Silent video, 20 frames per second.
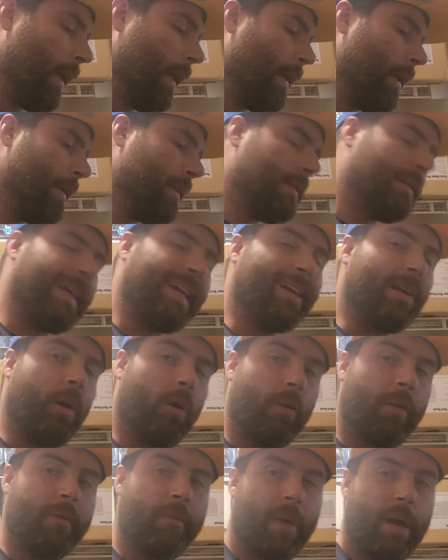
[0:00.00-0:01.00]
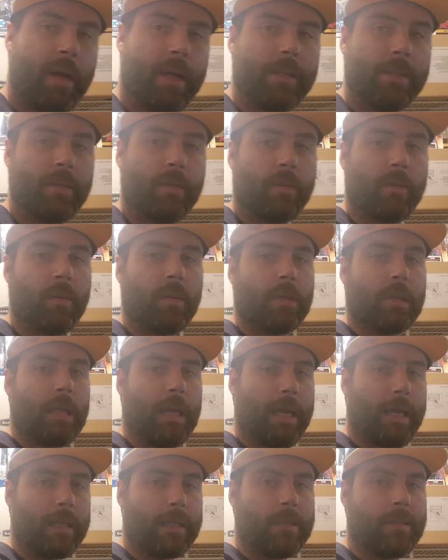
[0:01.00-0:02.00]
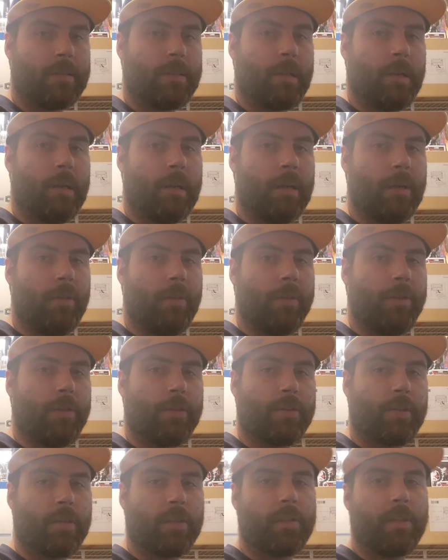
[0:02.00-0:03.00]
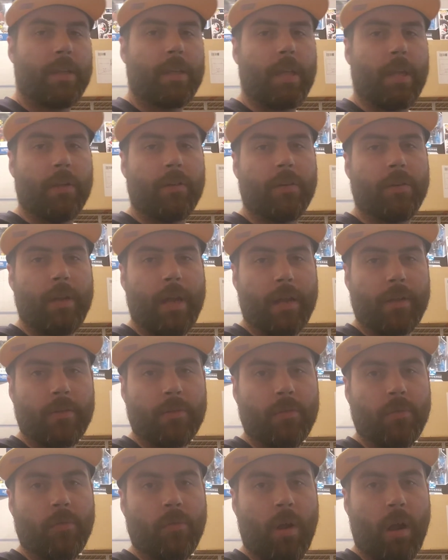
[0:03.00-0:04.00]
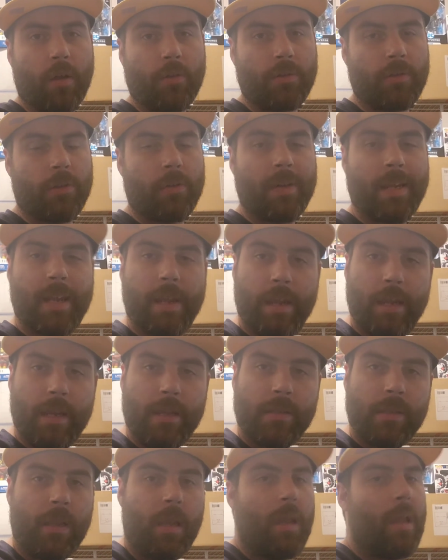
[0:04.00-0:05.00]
It is a goal of mine to collect the Justice League International roster keys.